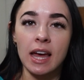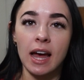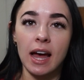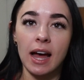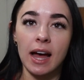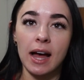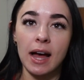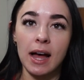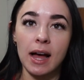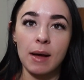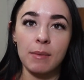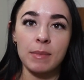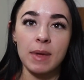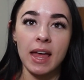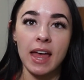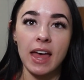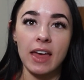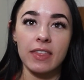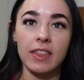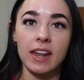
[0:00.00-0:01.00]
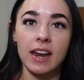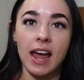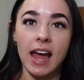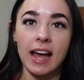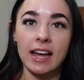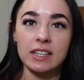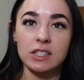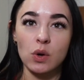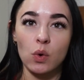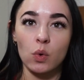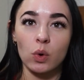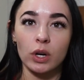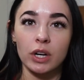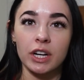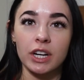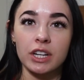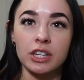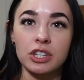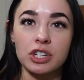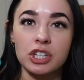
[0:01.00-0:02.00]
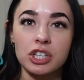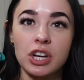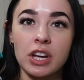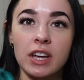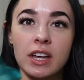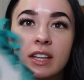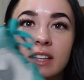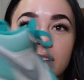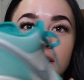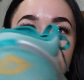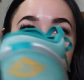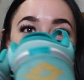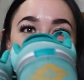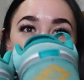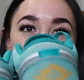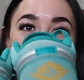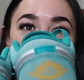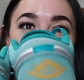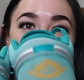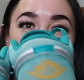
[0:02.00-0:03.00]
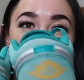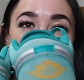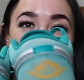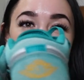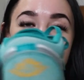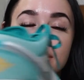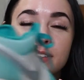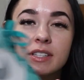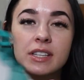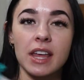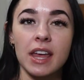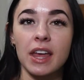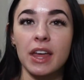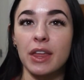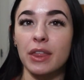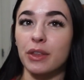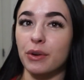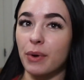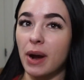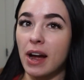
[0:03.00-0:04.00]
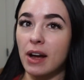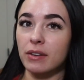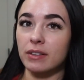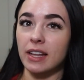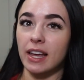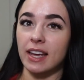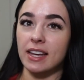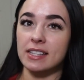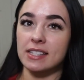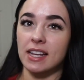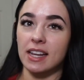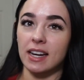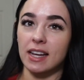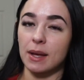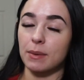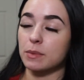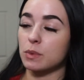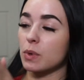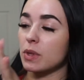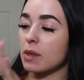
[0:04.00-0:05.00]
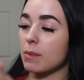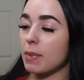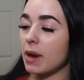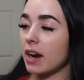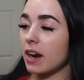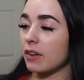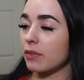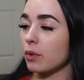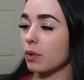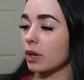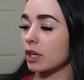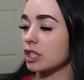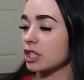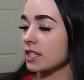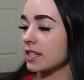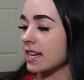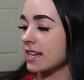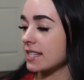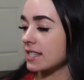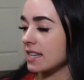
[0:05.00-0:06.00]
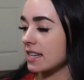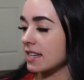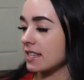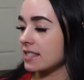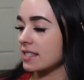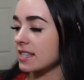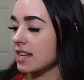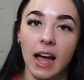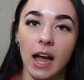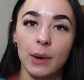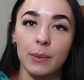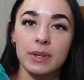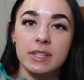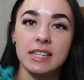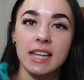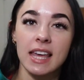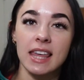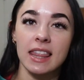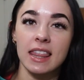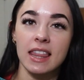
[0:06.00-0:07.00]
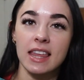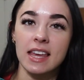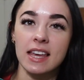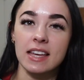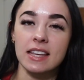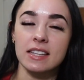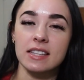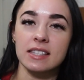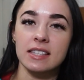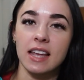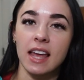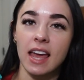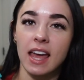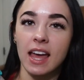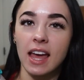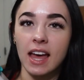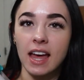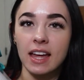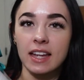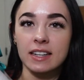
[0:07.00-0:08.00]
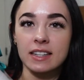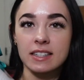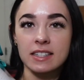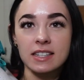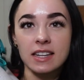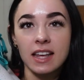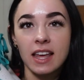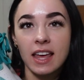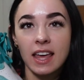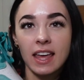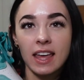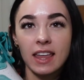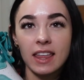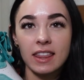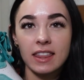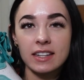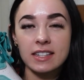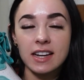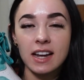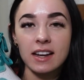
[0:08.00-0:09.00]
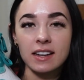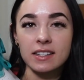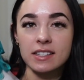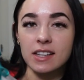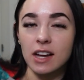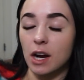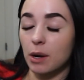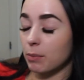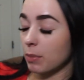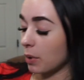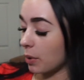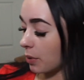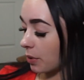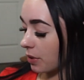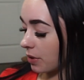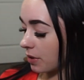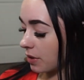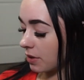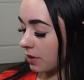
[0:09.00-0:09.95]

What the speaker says: And then it has orange little details throughout. Like I said, it comes with a pair of orange laces. I would say these and the Dunks are both